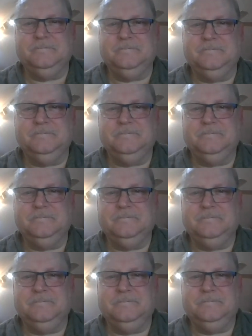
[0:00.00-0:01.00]

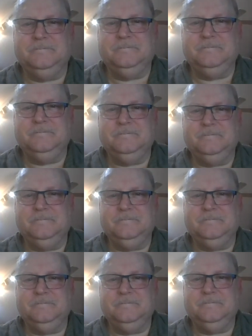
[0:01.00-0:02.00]

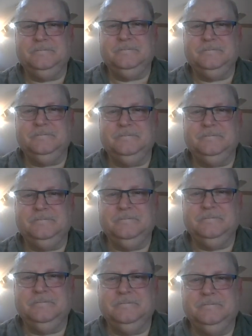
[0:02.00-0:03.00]

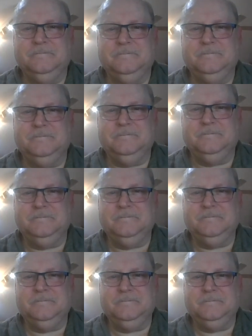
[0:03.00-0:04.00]

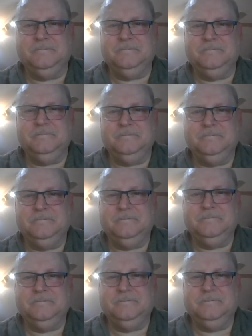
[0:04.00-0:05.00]

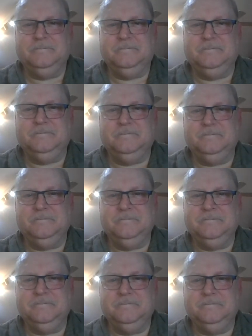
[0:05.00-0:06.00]

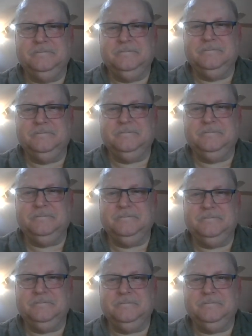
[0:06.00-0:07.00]

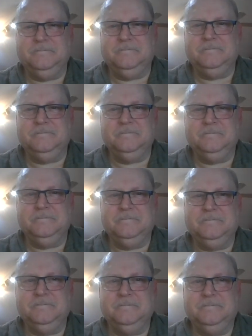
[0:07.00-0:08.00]
This person isn't speaking.